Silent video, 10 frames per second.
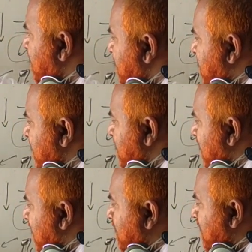which can
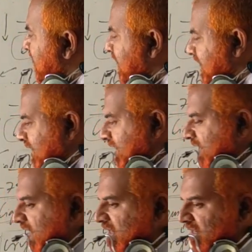
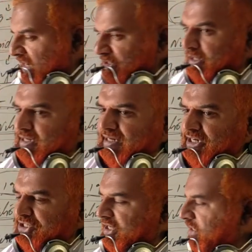normally, under natural
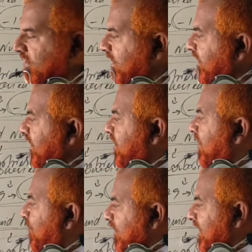conditions, it
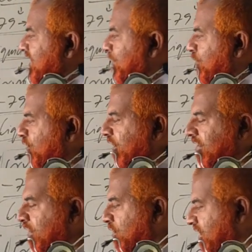can fertilize up to
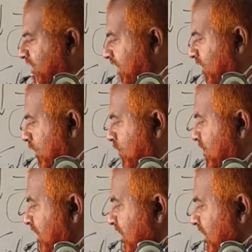500 to 600 cows.
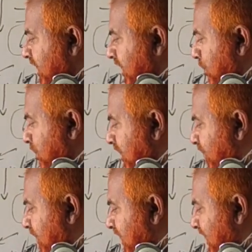Here we
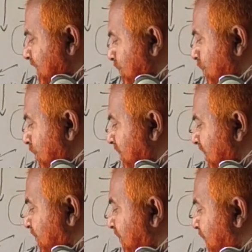can fertilize more
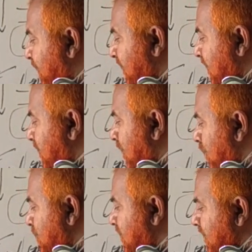than
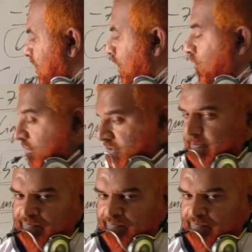50,000 cows.